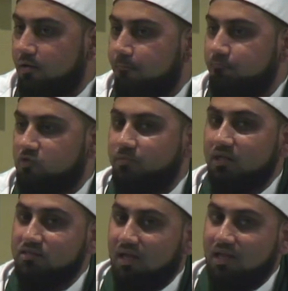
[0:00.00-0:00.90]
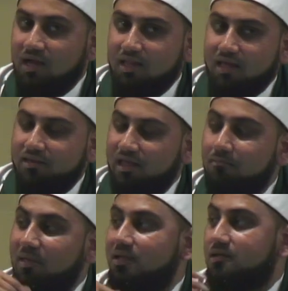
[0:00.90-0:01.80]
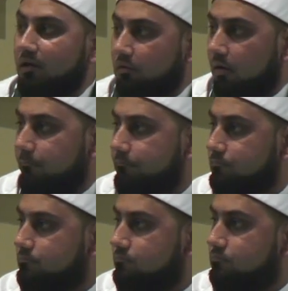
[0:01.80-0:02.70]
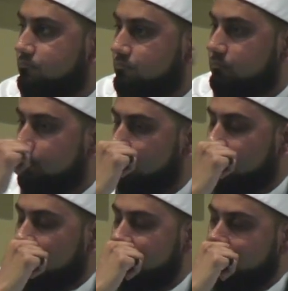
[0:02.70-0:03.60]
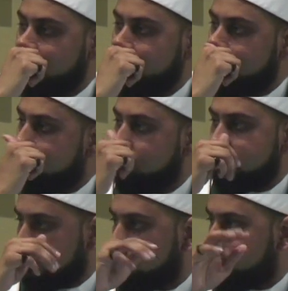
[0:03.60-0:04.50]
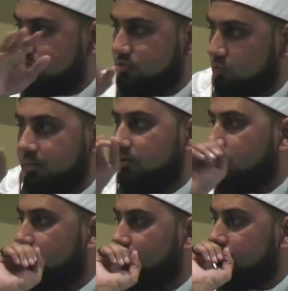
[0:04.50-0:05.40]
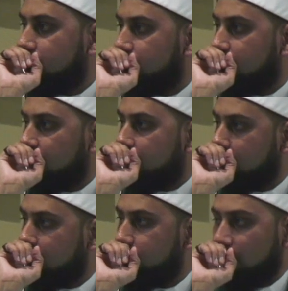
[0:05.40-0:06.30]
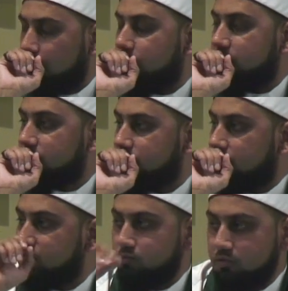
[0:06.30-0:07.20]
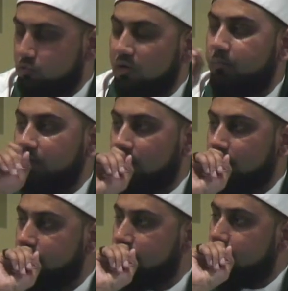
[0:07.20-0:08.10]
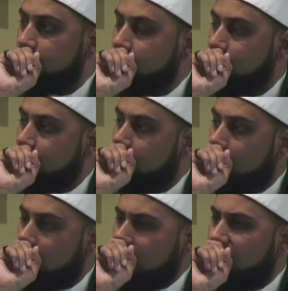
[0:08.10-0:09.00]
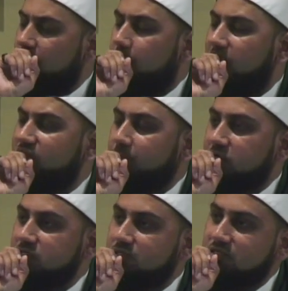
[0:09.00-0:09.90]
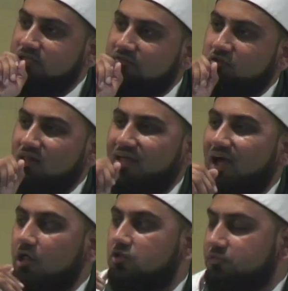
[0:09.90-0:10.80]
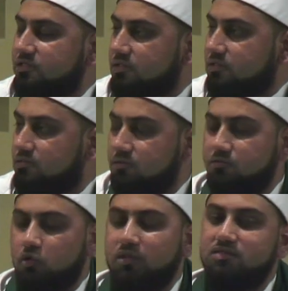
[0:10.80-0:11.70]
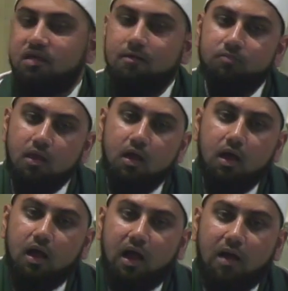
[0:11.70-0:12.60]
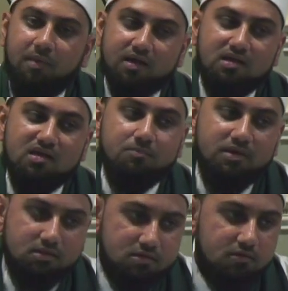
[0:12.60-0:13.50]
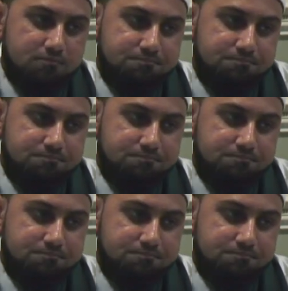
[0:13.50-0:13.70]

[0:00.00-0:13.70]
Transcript: something is halal and they make it haram, right? Then this is this would be uh, not this is this this would not be allowed. I, but if a person does that for like health reasons, so they say, I'm not going to eat meat,